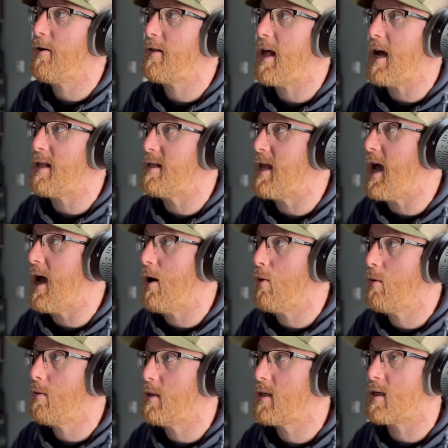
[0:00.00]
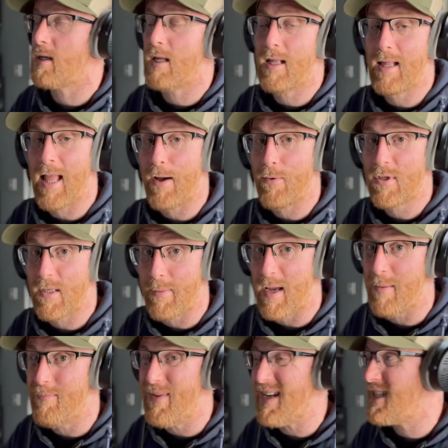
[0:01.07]
of that now is going to allow us to
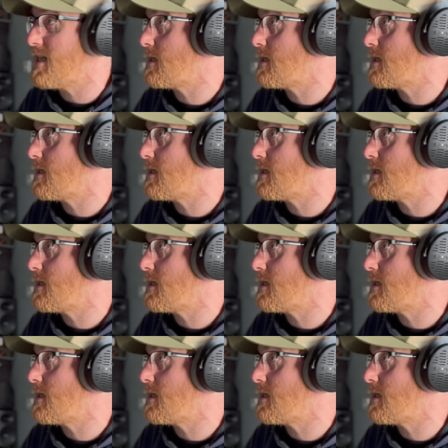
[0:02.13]
make better